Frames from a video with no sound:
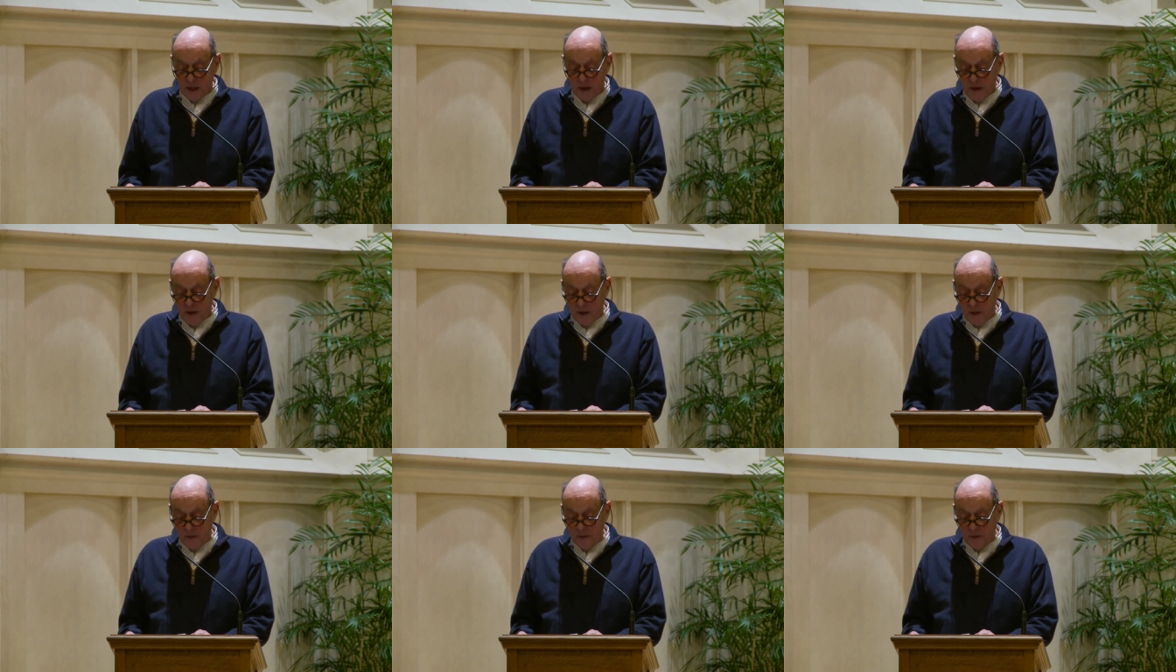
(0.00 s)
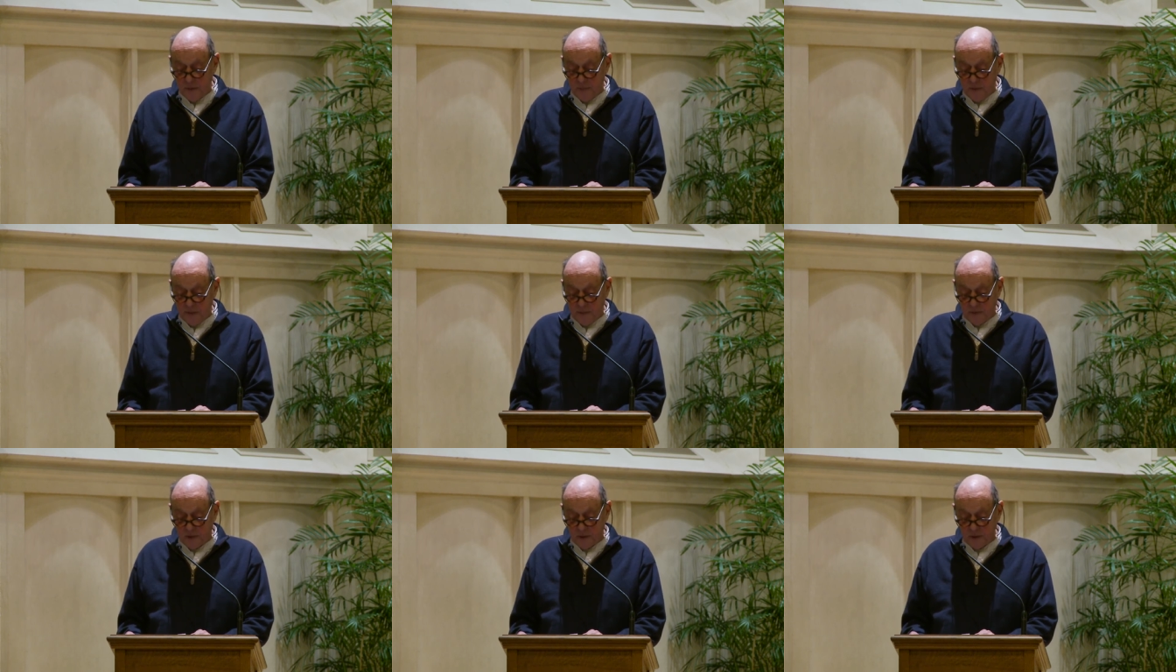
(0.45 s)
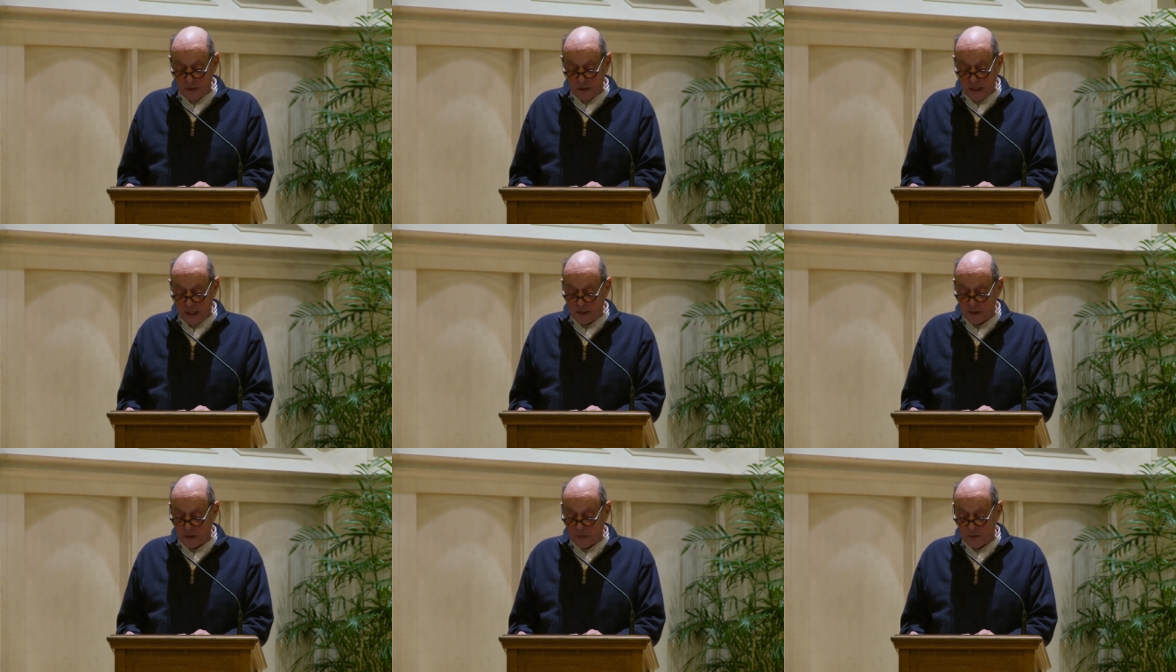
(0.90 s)
near the river
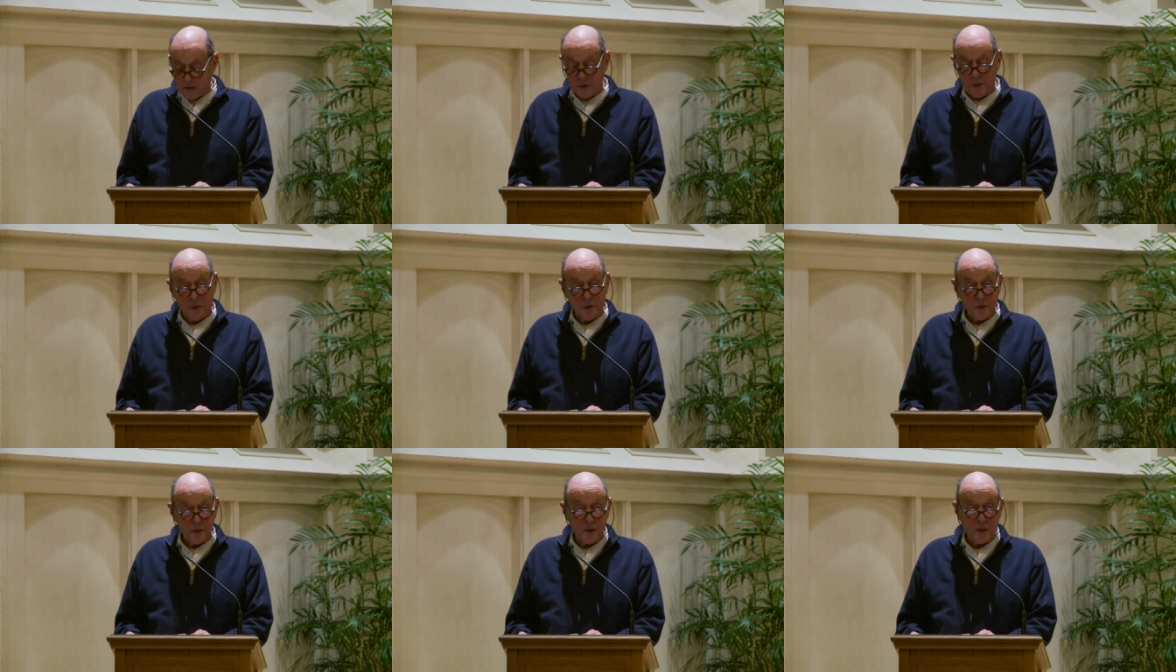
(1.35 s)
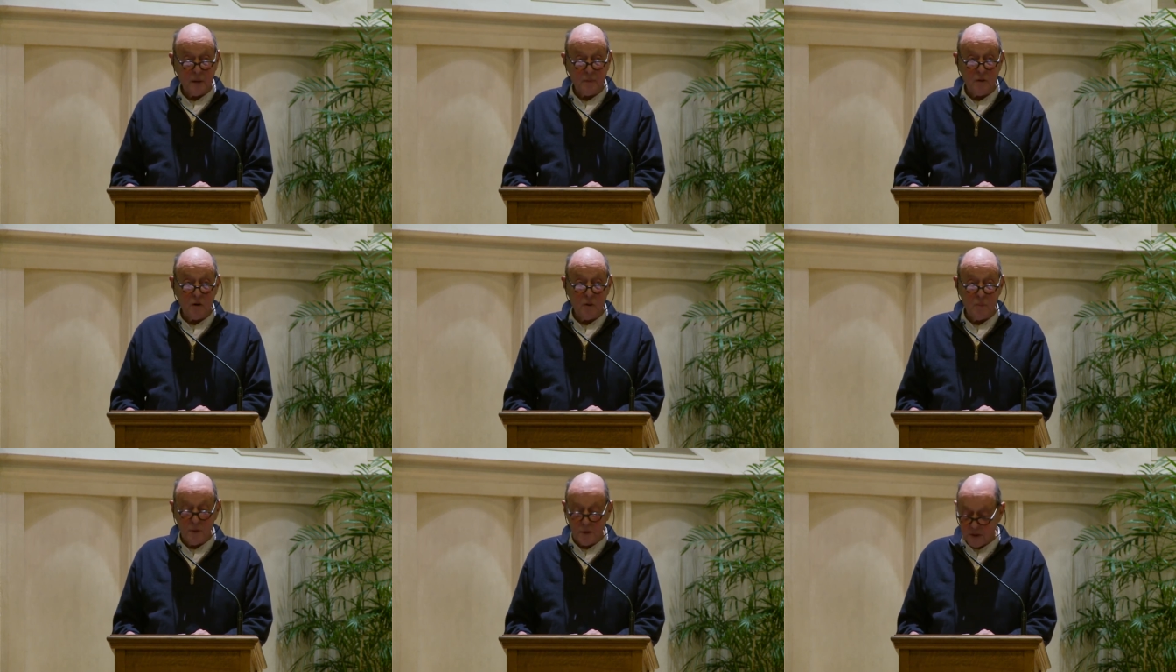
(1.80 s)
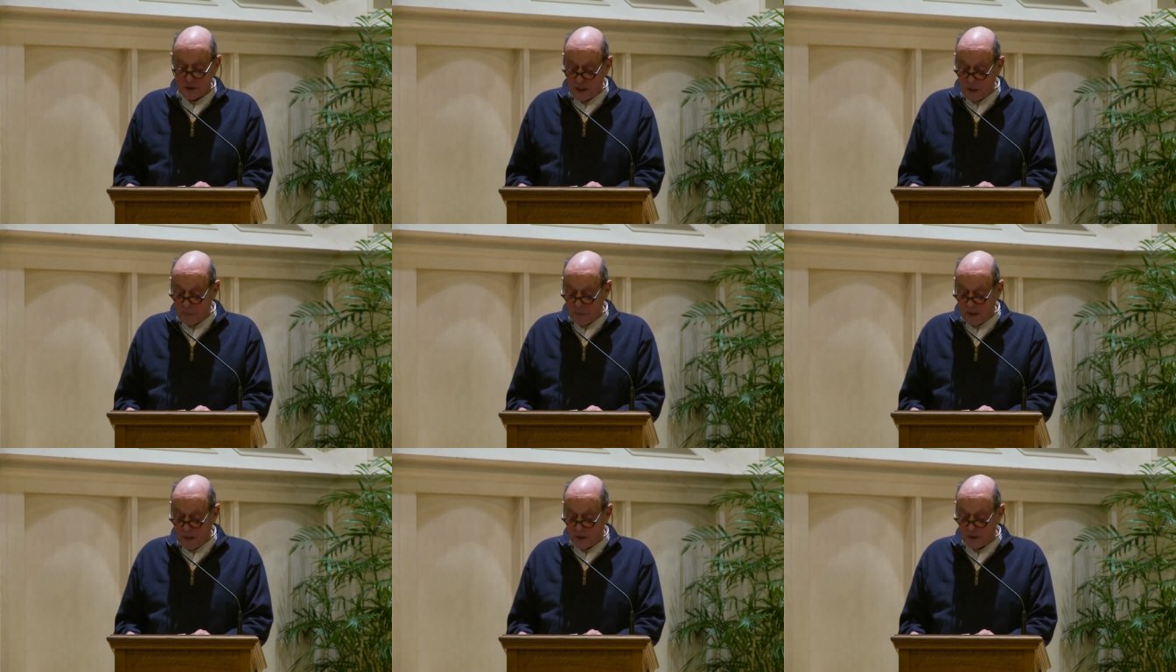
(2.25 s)
as a result of Homo
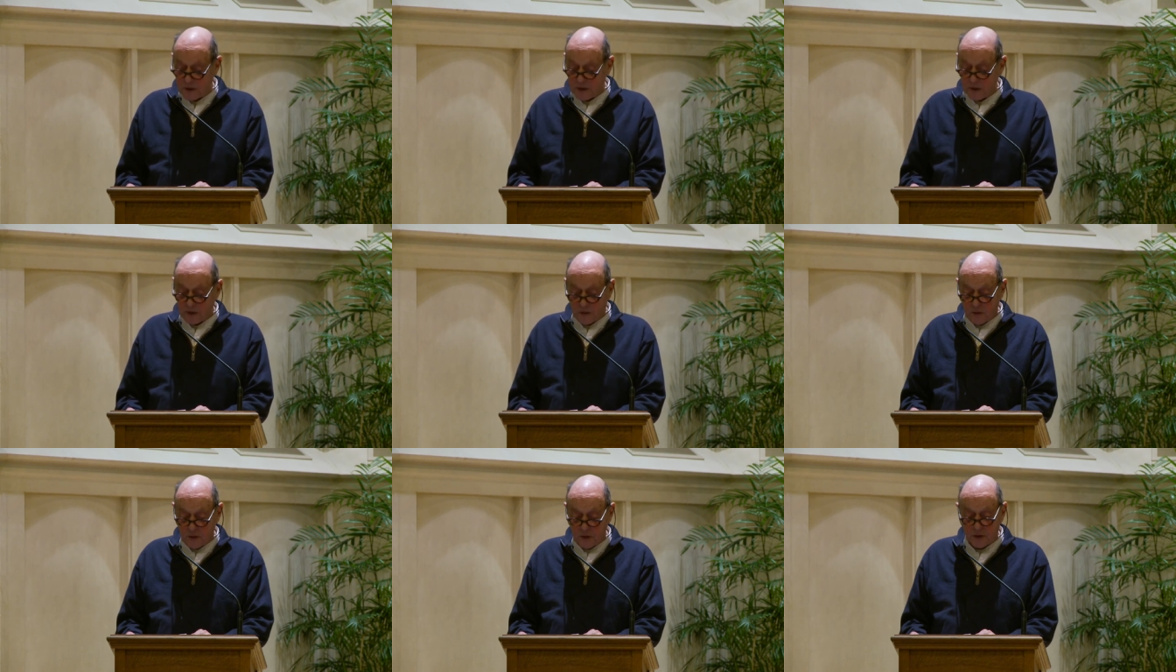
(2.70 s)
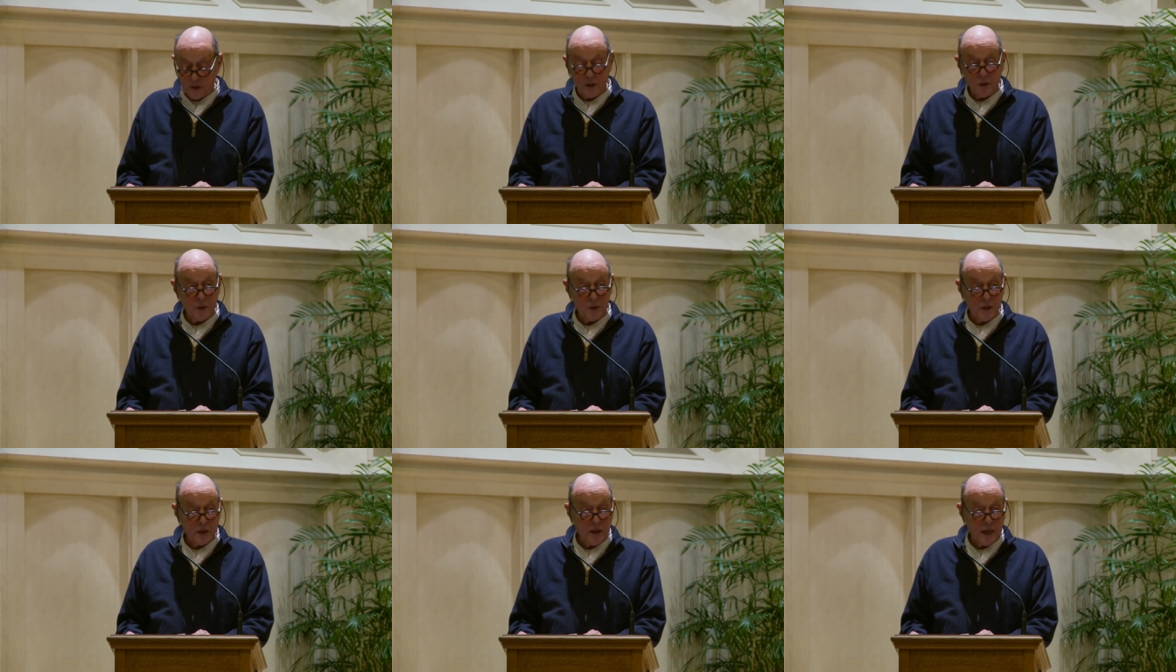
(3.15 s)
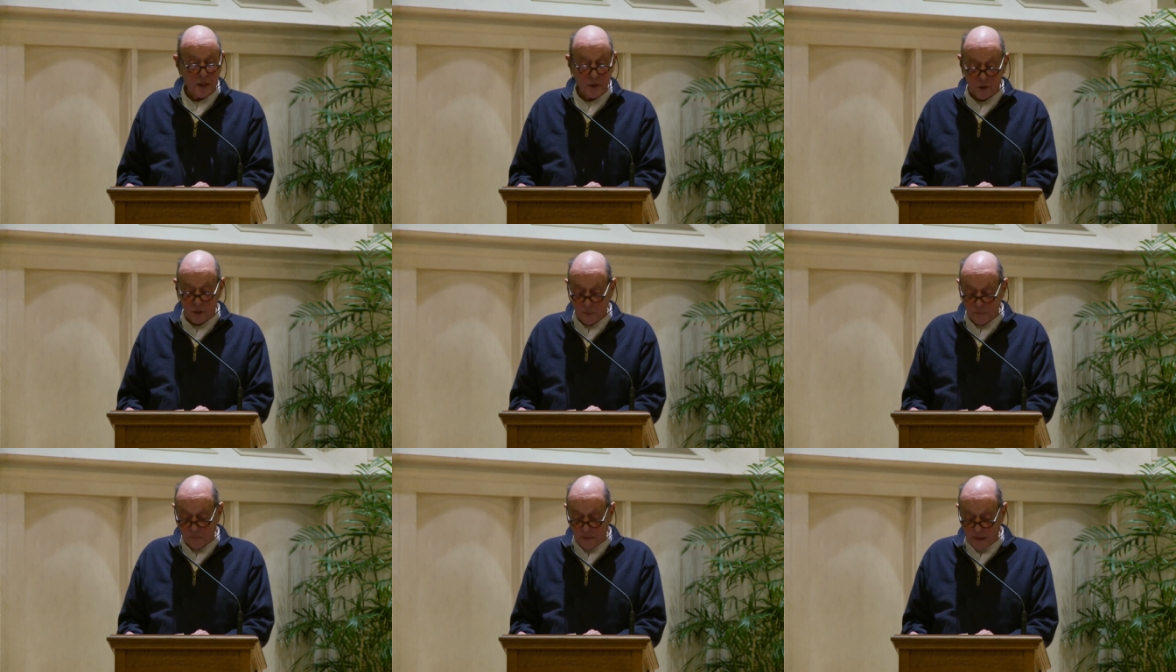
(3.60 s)
sapiens encroaching on the
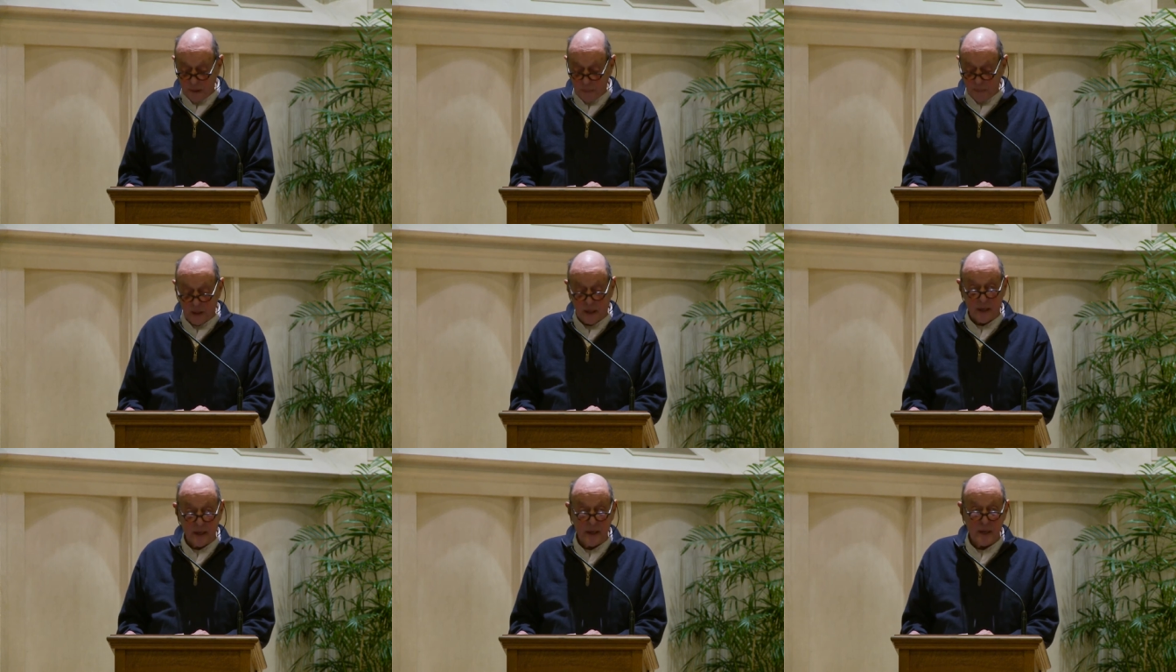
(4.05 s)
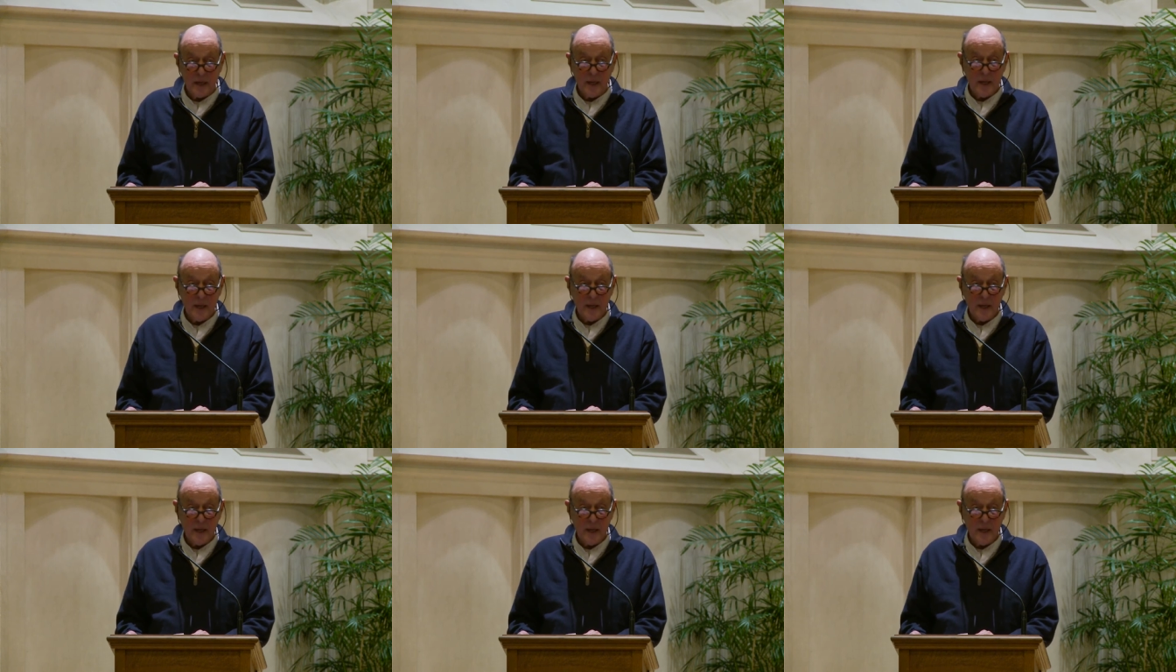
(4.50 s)
natural floodplain